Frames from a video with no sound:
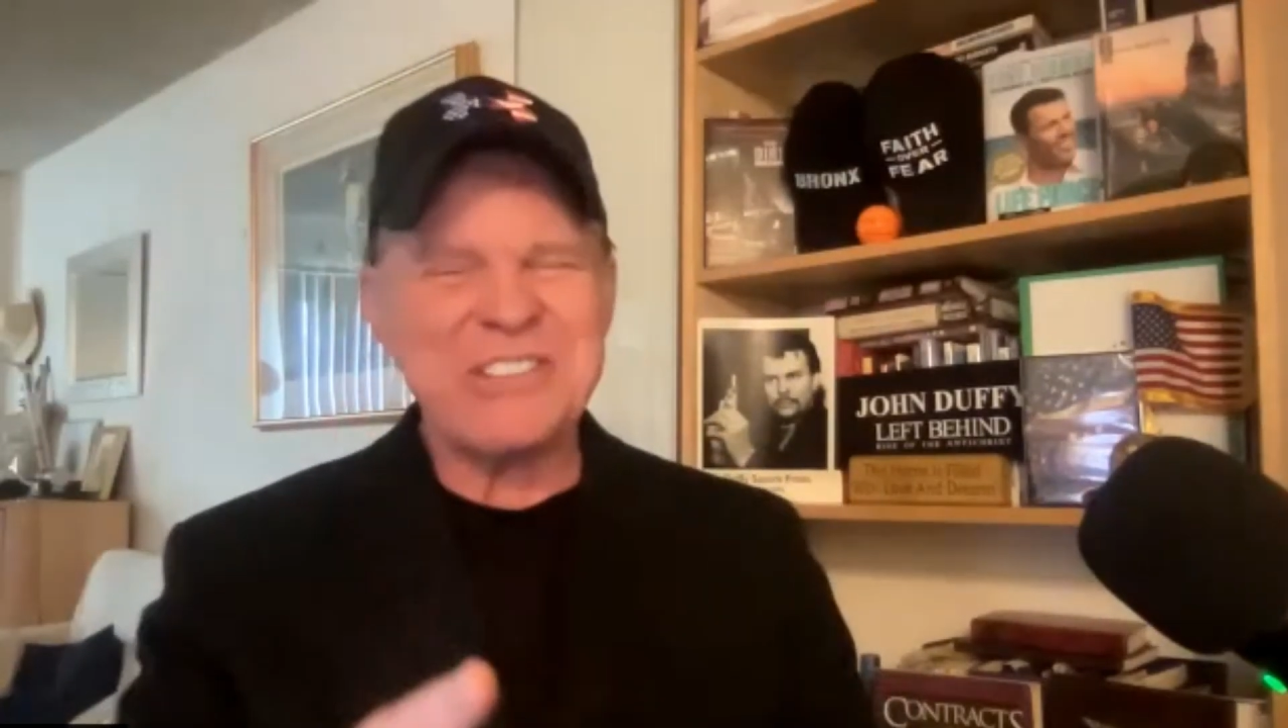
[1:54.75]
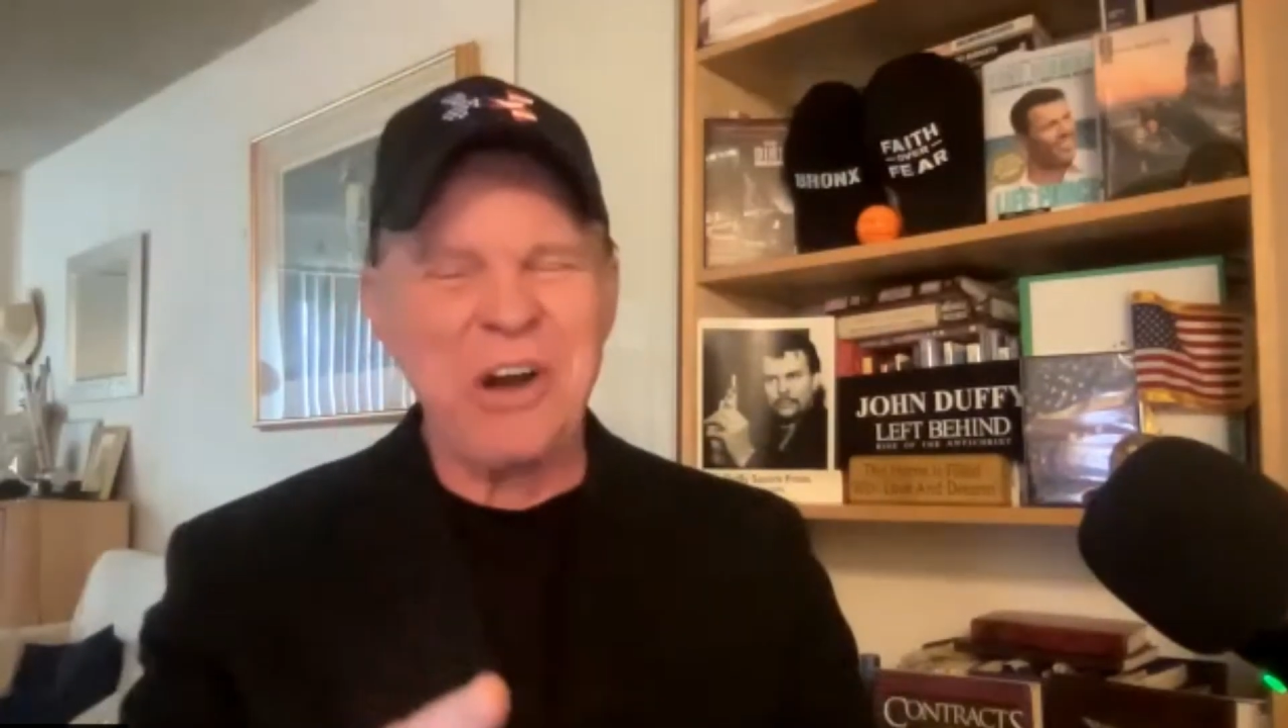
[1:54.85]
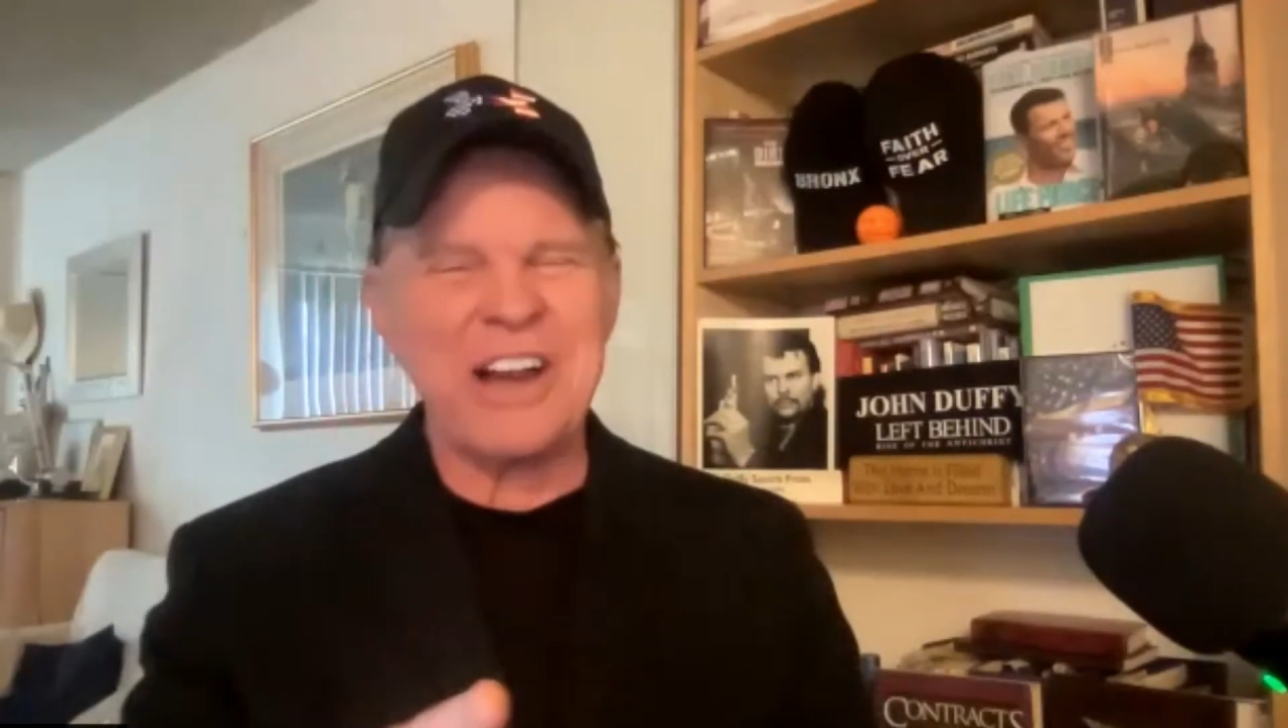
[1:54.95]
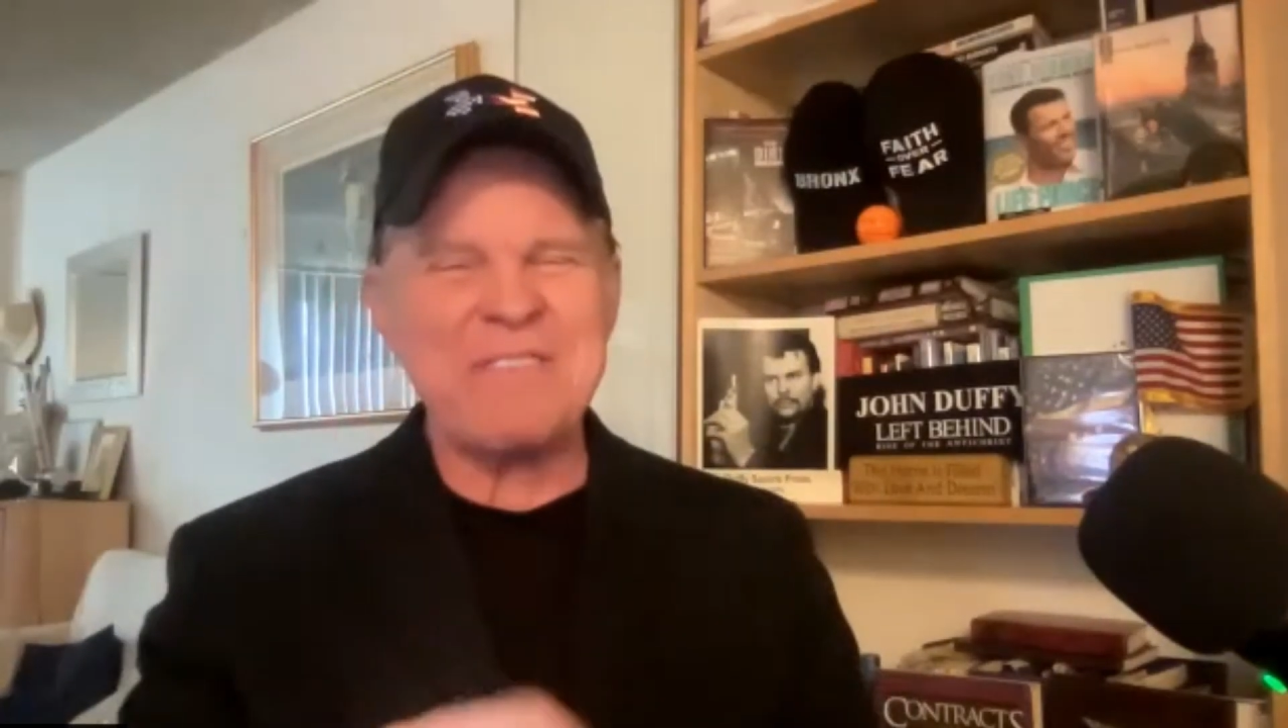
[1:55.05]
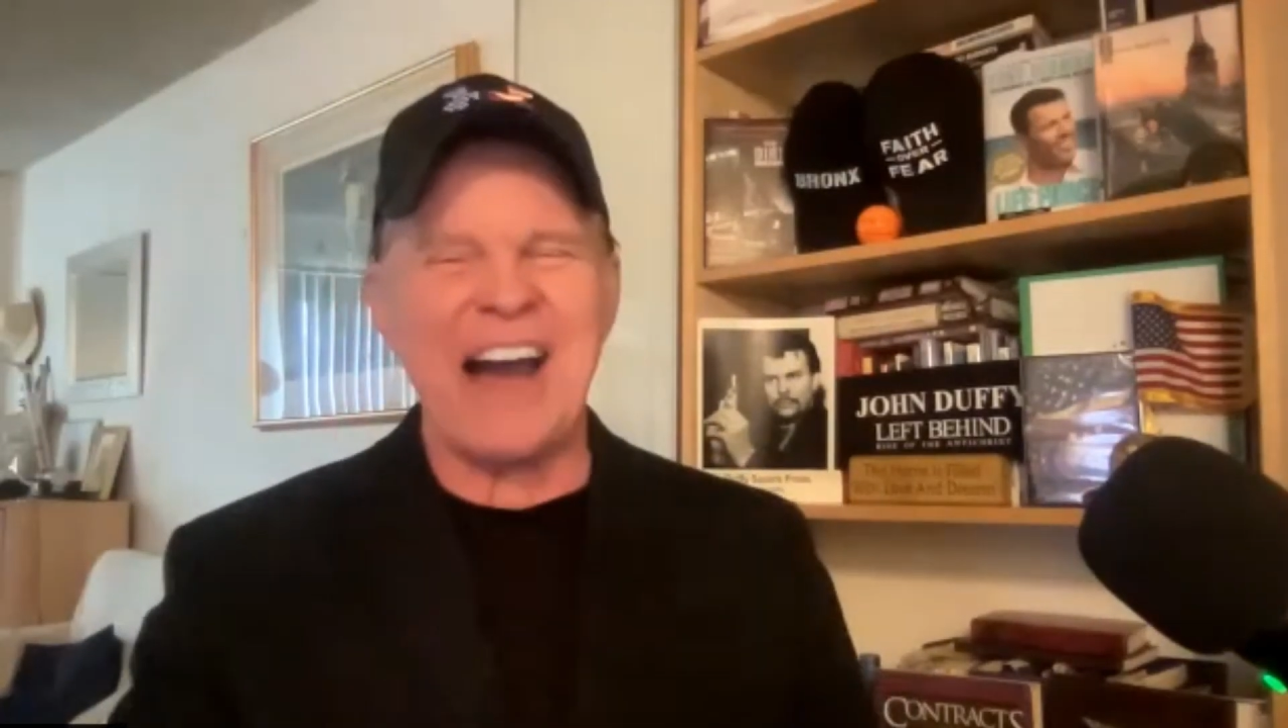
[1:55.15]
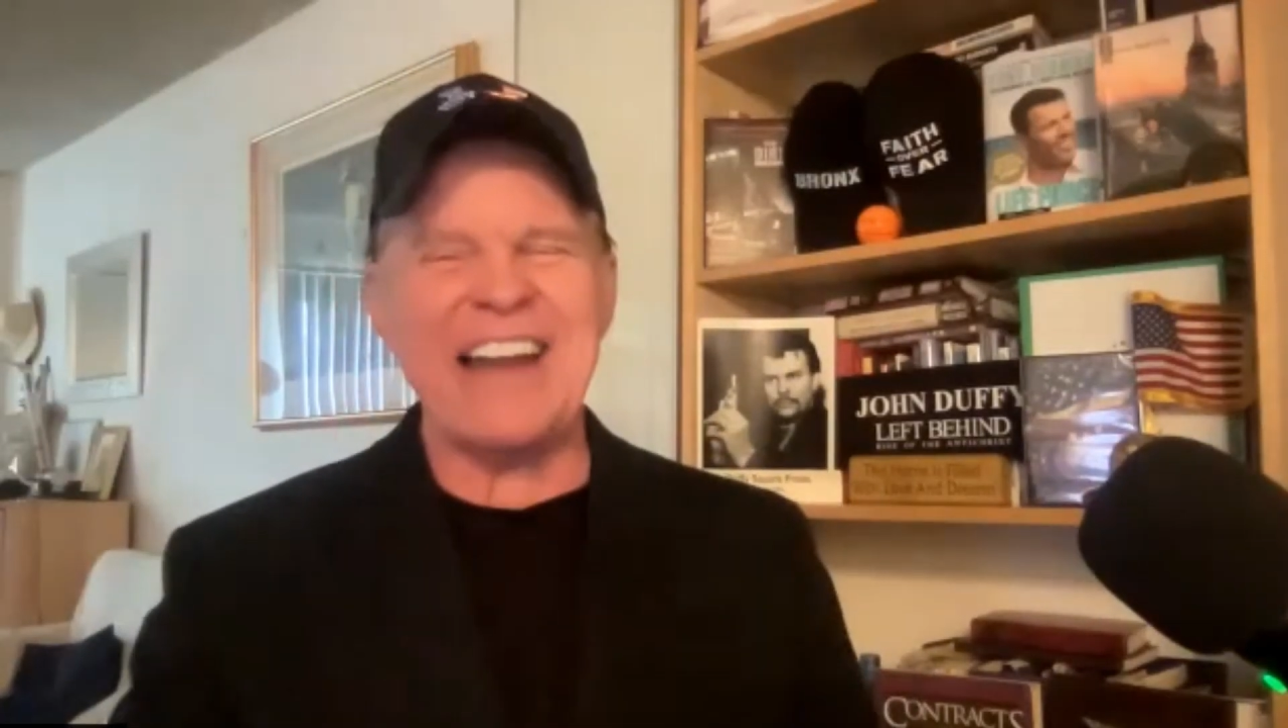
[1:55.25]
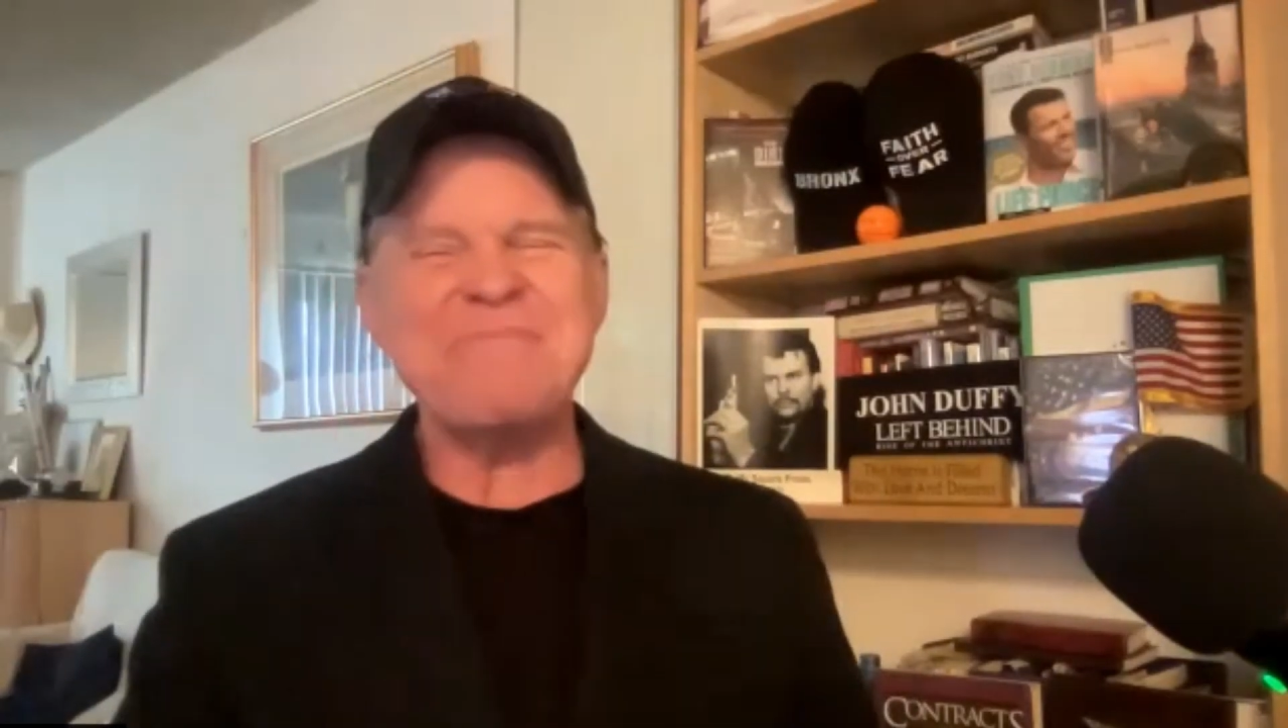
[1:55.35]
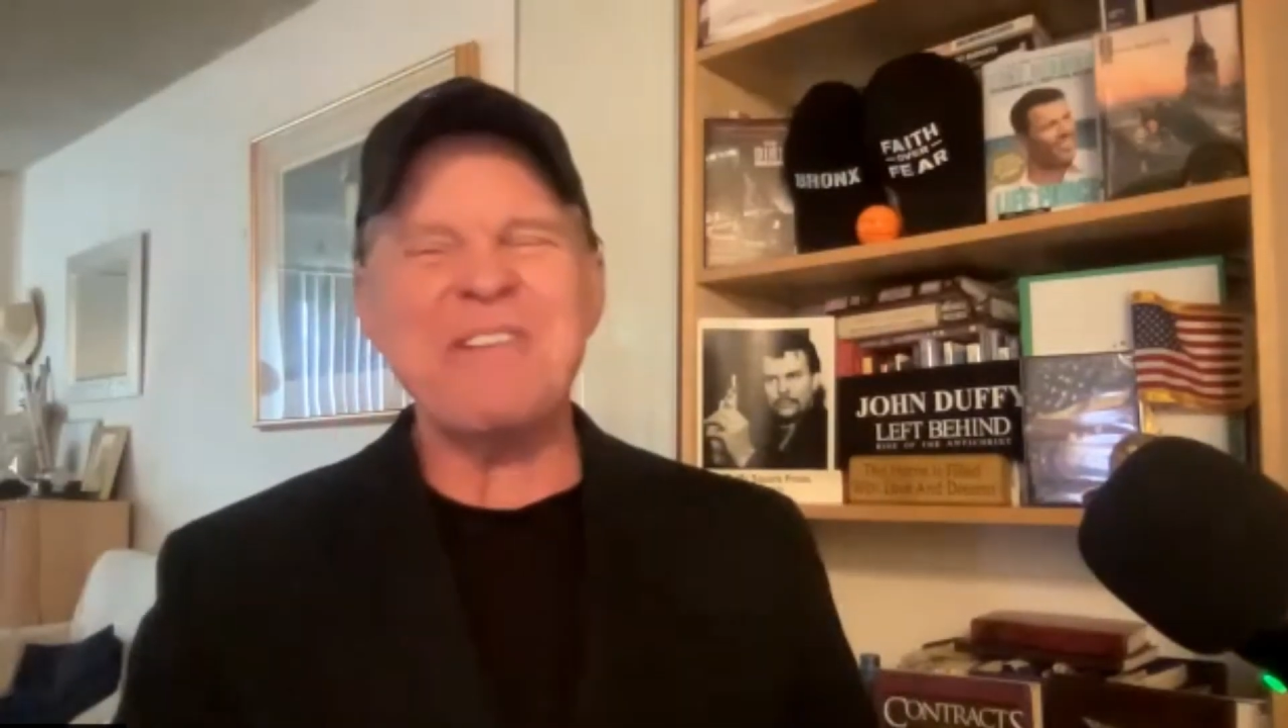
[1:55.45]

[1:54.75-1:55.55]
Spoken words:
to talk about it,